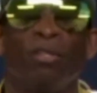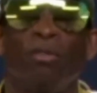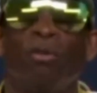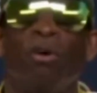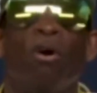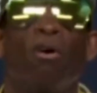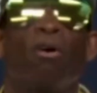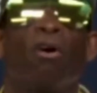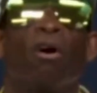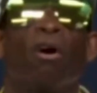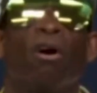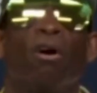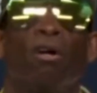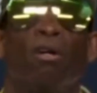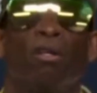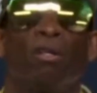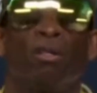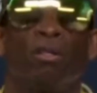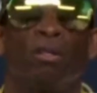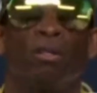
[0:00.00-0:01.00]
You go, girl.
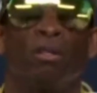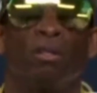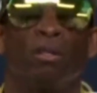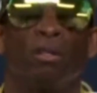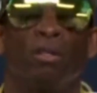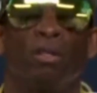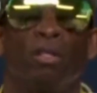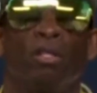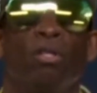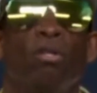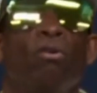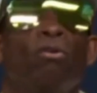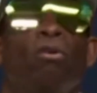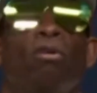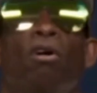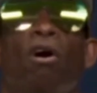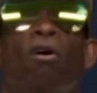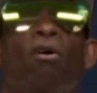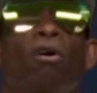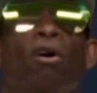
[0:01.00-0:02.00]
You
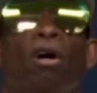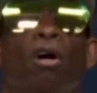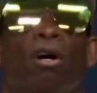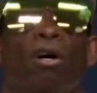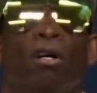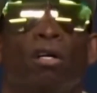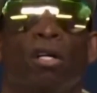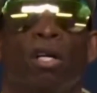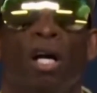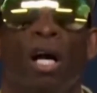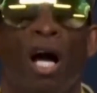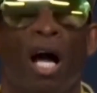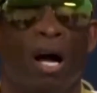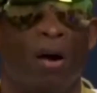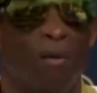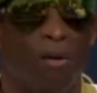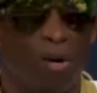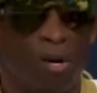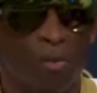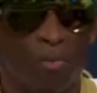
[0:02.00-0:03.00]
go, girl. I
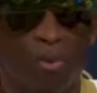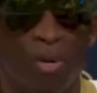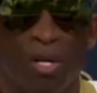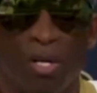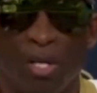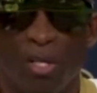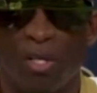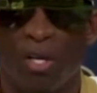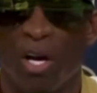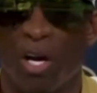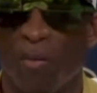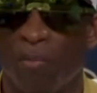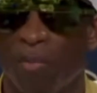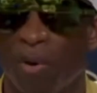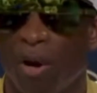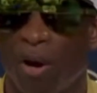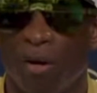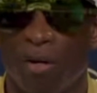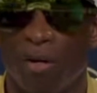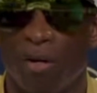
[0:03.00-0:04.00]
want to put the darn
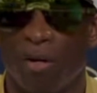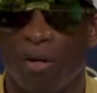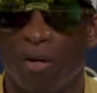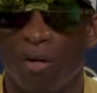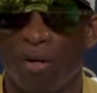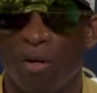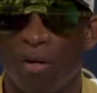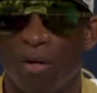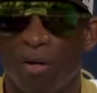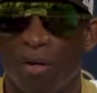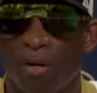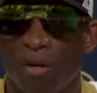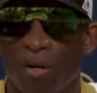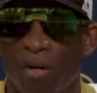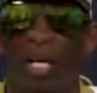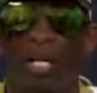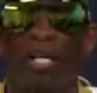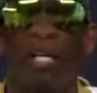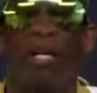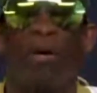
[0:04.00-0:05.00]
ball in Shador's
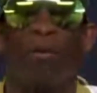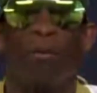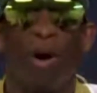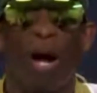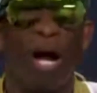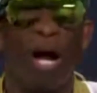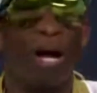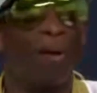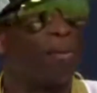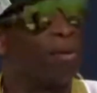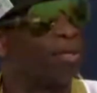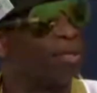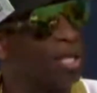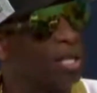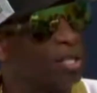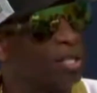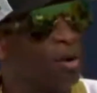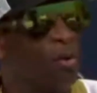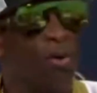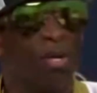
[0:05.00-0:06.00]
hand. Why? Because
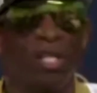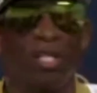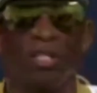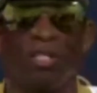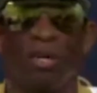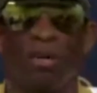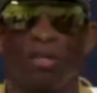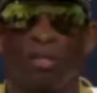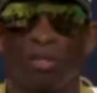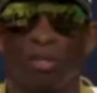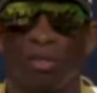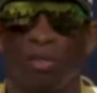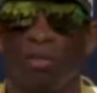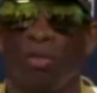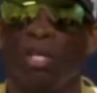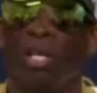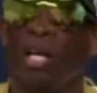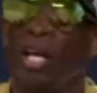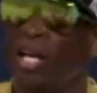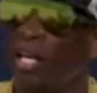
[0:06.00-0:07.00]
I know what he's going to do,